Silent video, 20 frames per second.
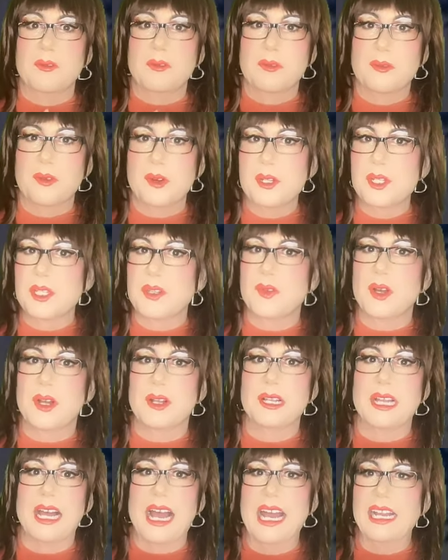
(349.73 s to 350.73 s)
First of
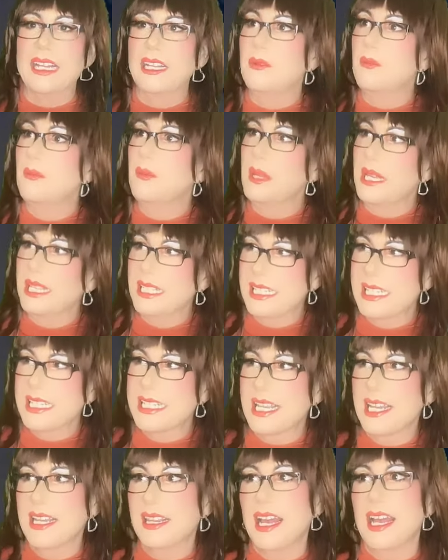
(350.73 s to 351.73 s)
all, I didn't mean to
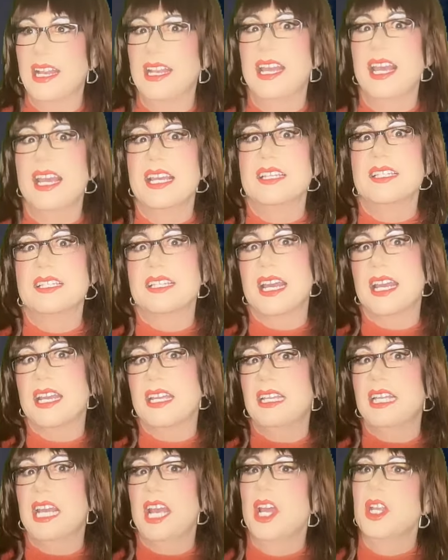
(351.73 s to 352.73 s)
say that.
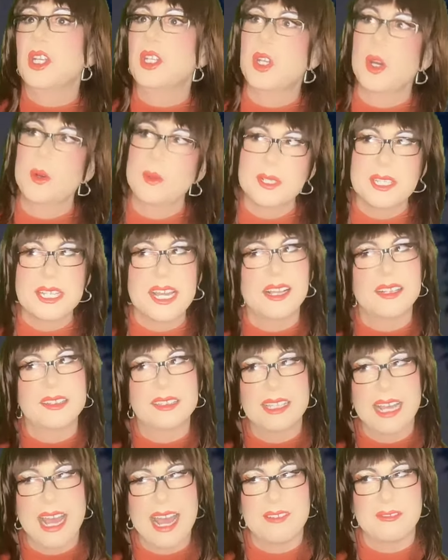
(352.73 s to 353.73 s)
Secondly, don't tell
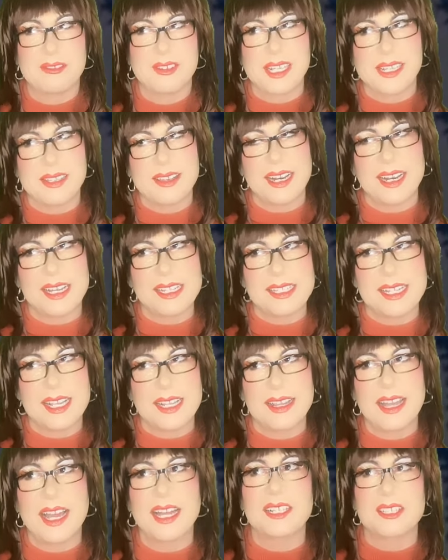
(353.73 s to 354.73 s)
Daphne that I
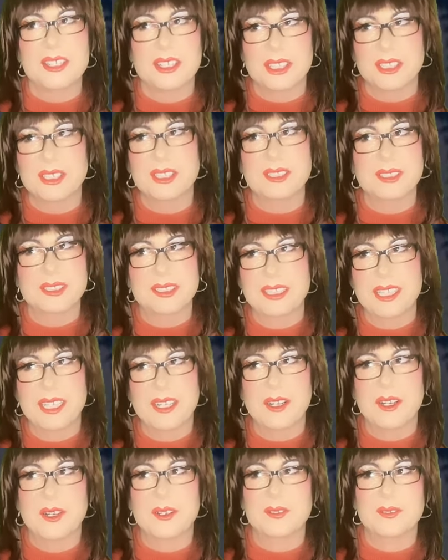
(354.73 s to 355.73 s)
said that. She'll
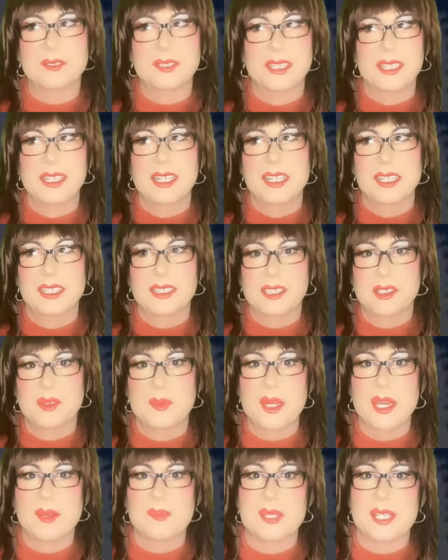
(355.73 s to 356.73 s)

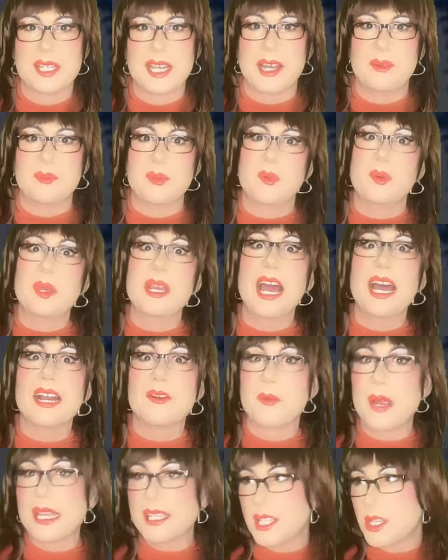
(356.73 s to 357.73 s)
be upset. But we
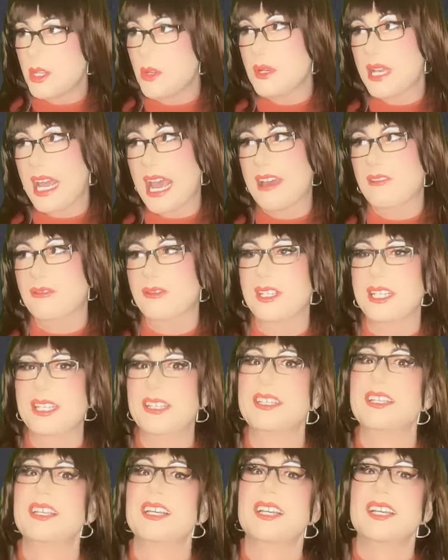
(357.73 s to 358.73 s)
gotta rescue
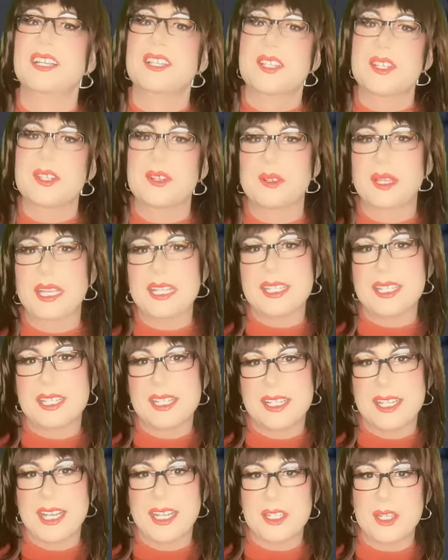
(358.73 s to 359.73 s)
Daphne, so let's
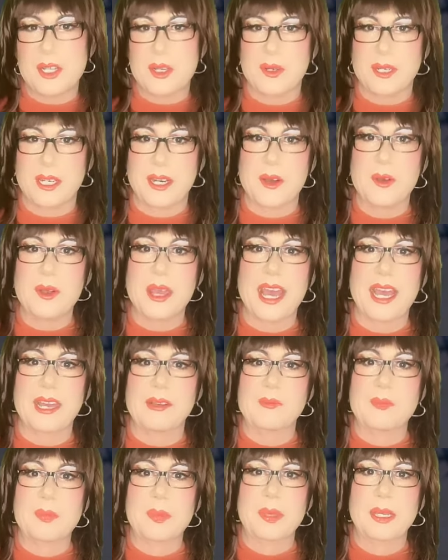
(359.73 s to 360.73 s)
just get to it. Okay.